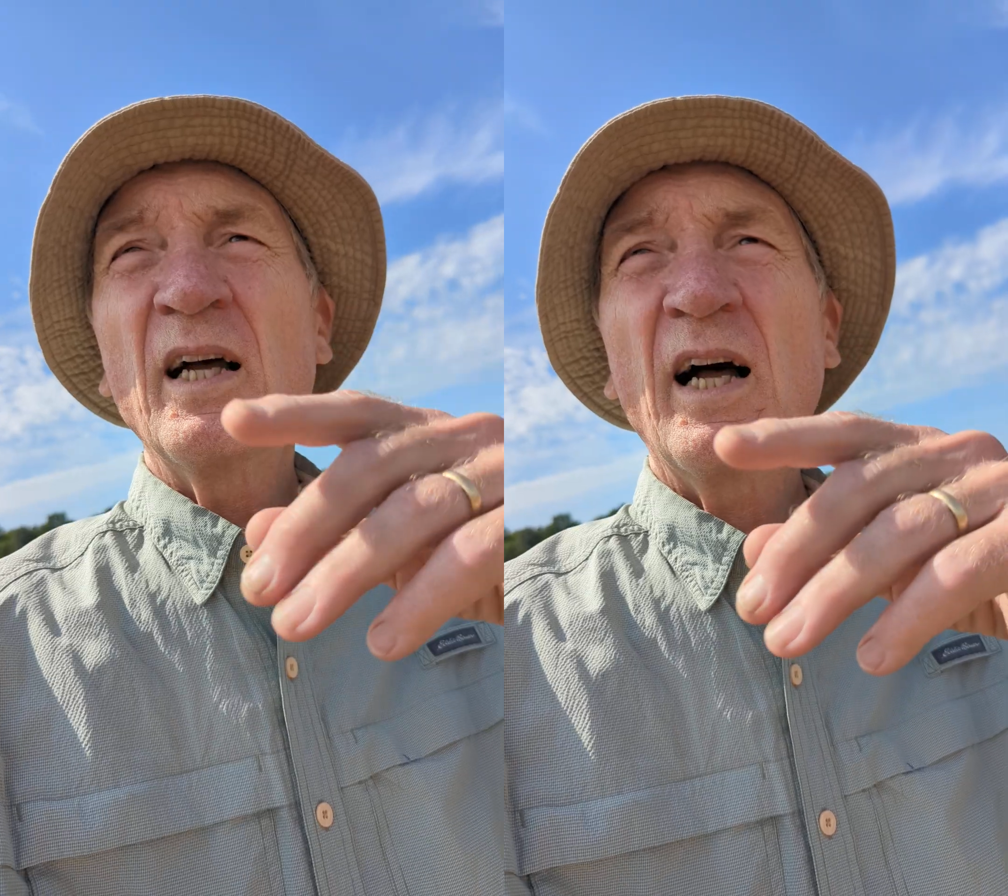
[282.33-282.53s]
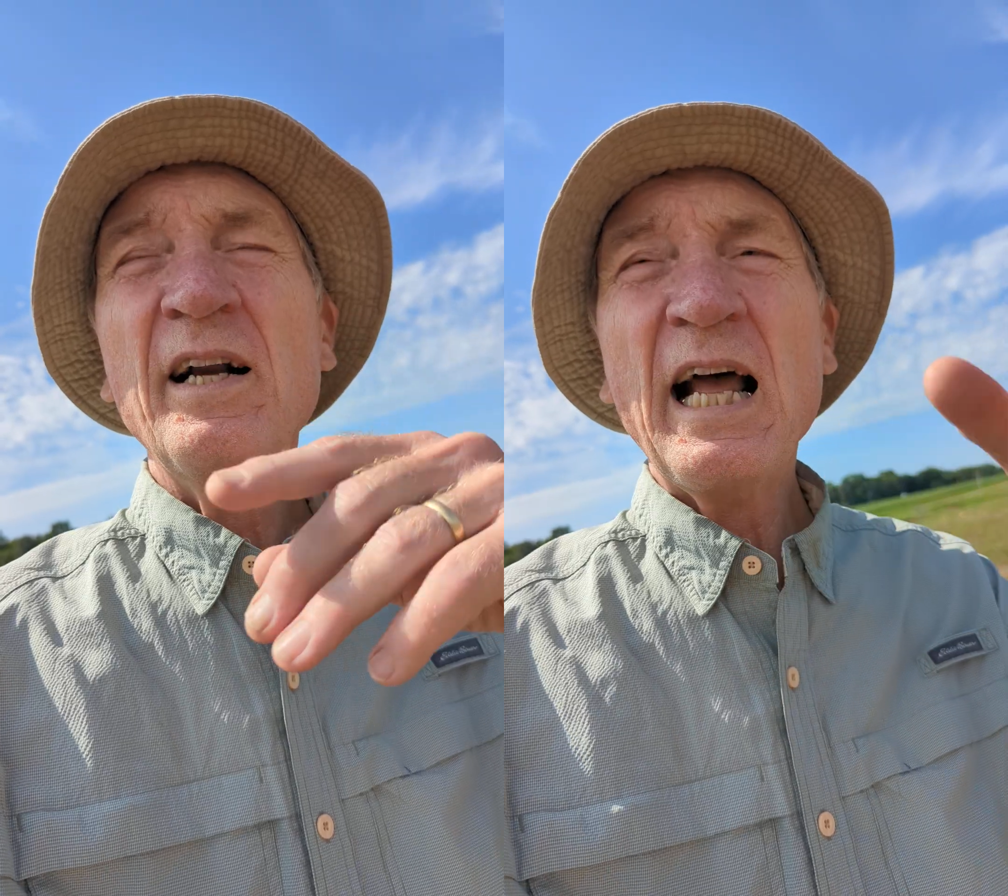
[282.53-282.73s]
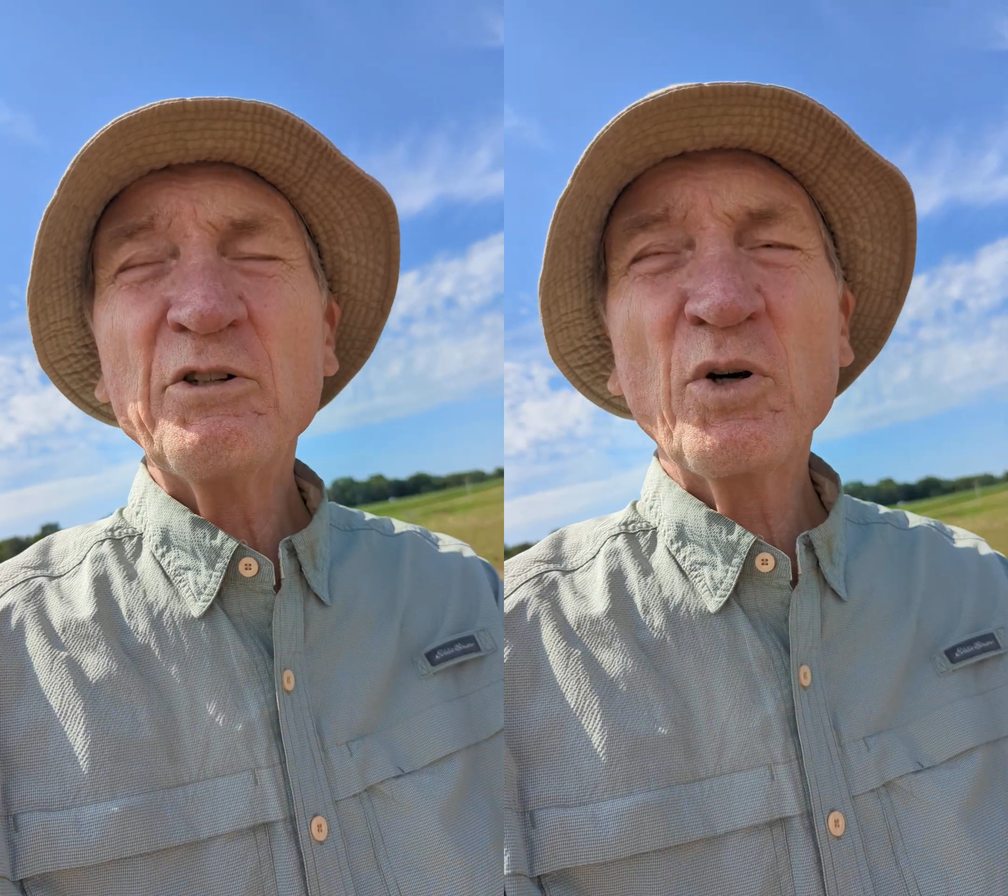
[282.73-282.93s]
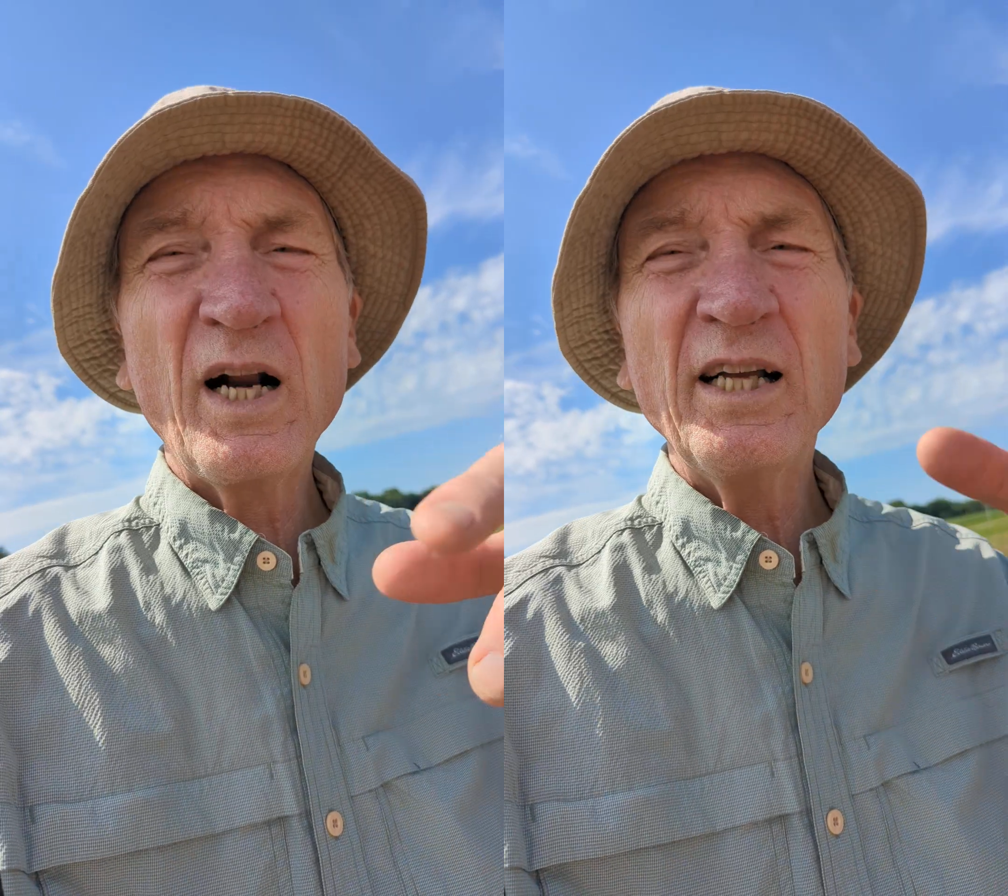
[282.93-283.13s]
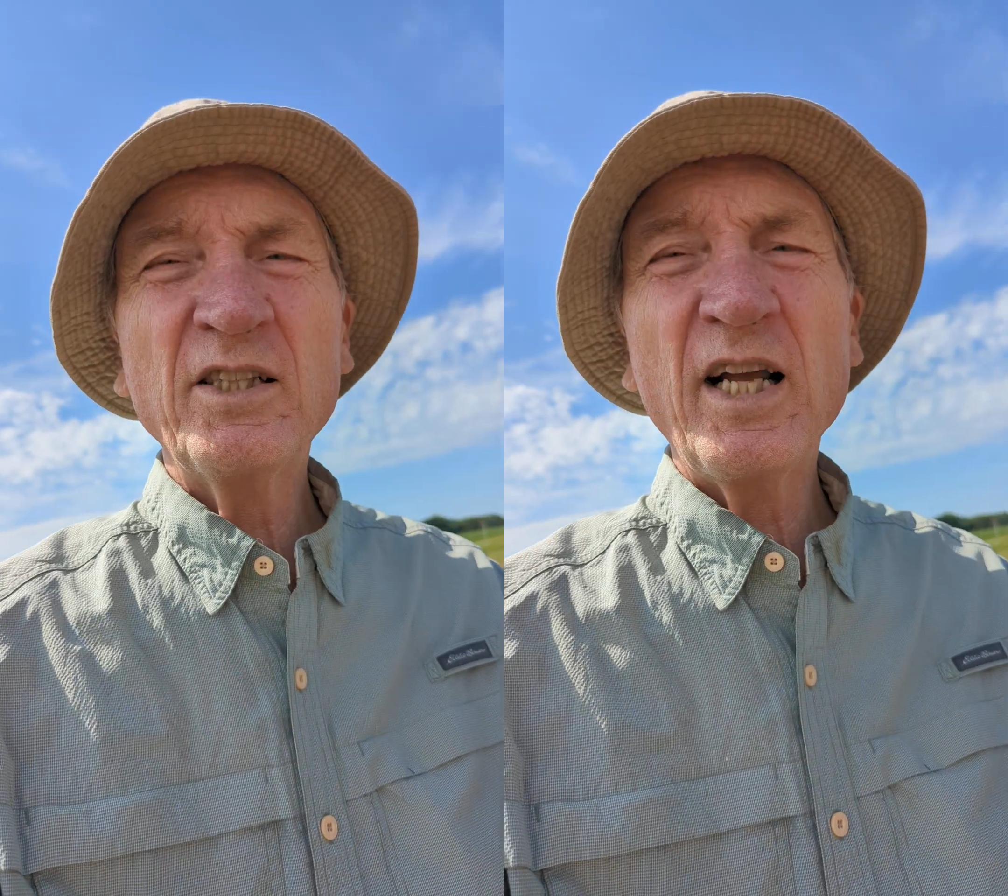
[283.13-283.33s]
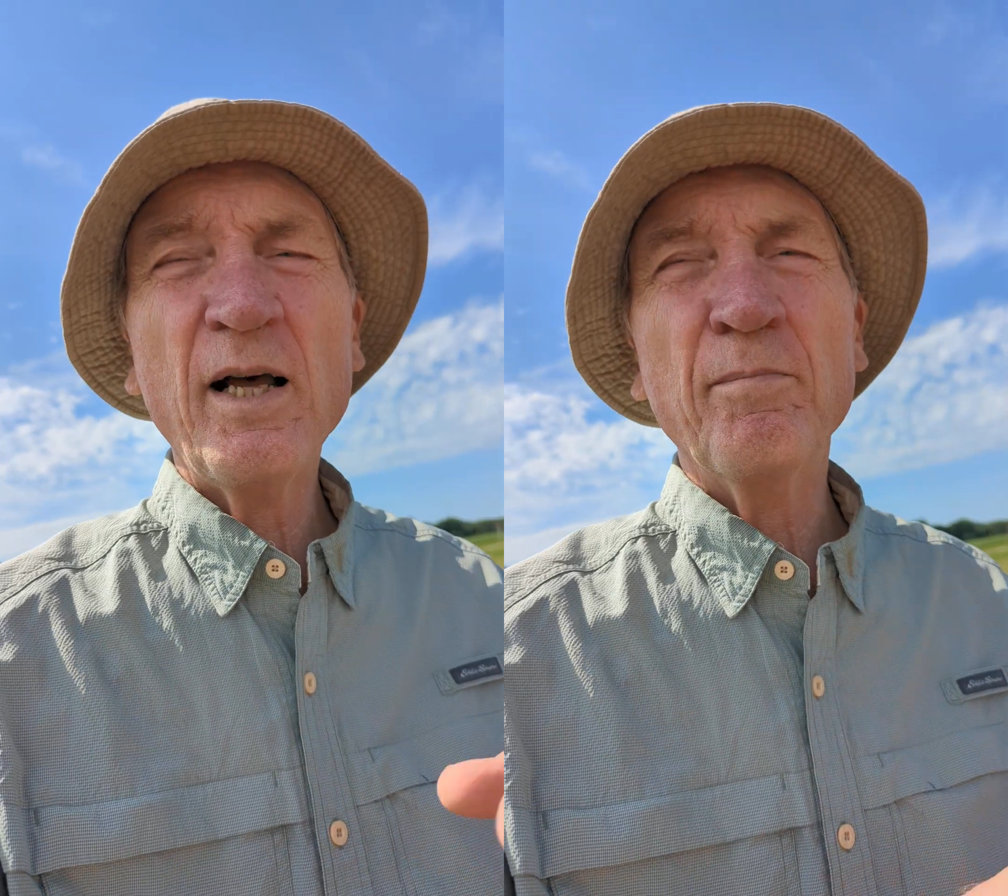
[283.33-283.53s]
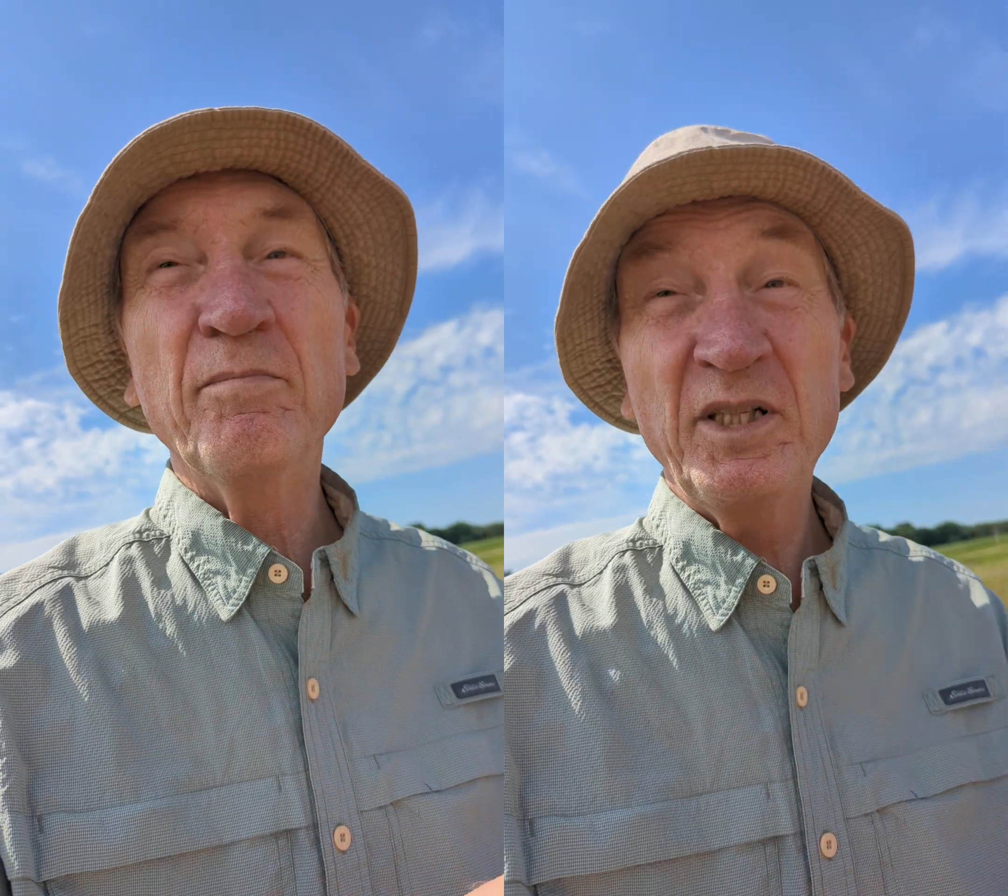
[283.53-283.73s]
a naturalized hemp,